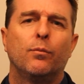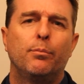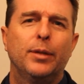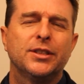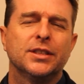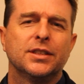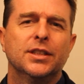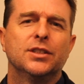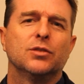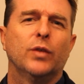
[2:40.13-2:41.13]

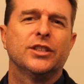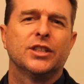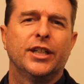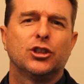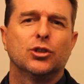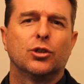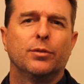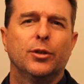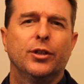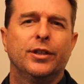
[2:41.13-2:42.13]
businesses, and residential
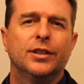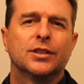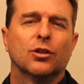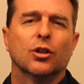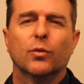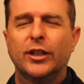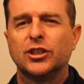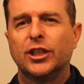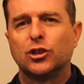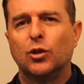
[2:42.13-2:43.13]
communities or
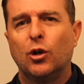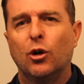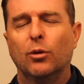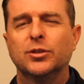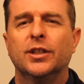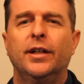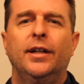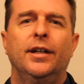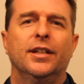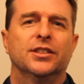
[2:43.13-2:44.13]
residential homes
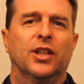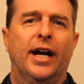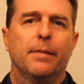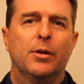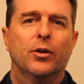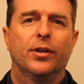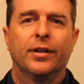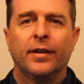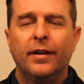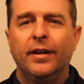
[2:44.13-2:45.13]
is
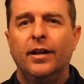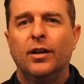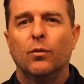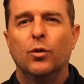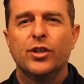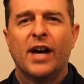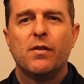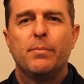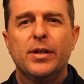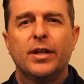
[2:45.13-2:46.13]
liability. When you have
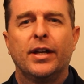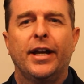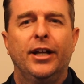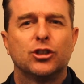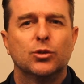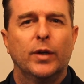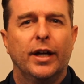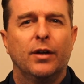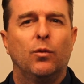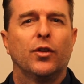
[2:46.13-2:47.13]
a big
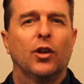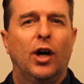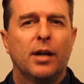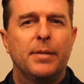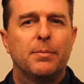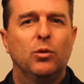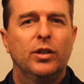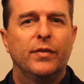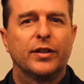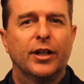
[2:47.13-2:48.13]
HOA with a lot of people
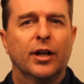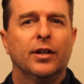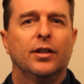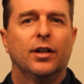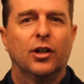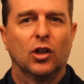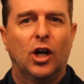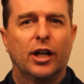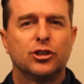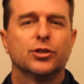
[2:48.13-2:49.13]
living there and a
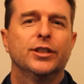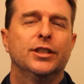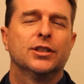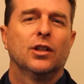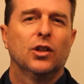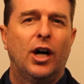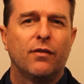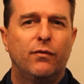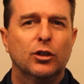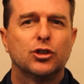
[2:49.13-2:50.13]
lot of trees, a lot
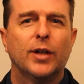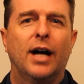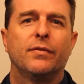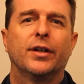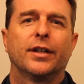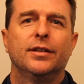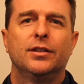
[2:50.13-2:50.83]
of foot traffic,